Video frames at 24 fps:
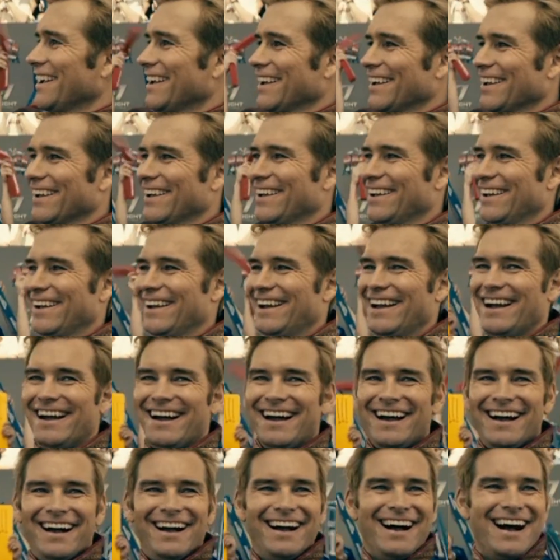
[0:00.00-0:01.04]
In the world of the
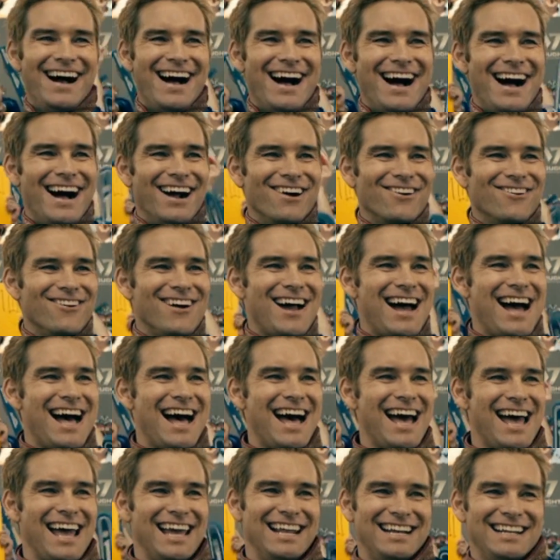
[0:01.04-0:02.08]
boys, they cheer
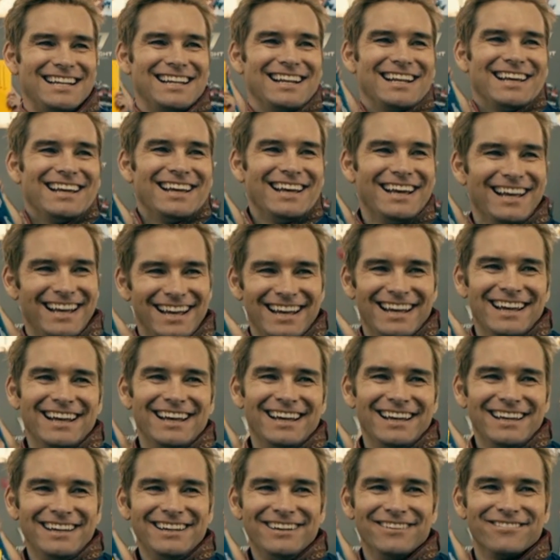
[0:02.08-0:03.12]
for the superheroes.
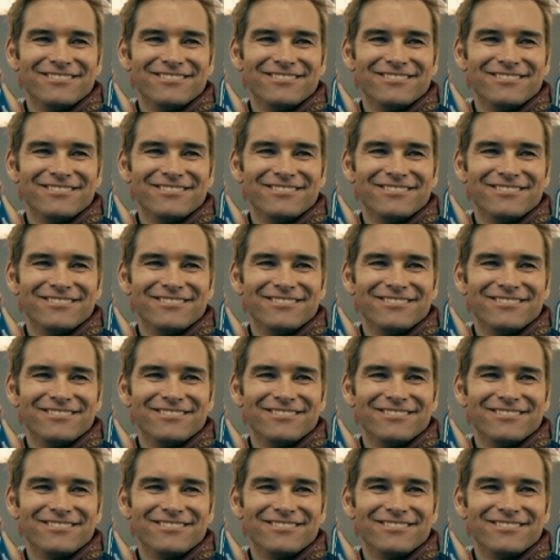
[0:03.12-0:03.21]
You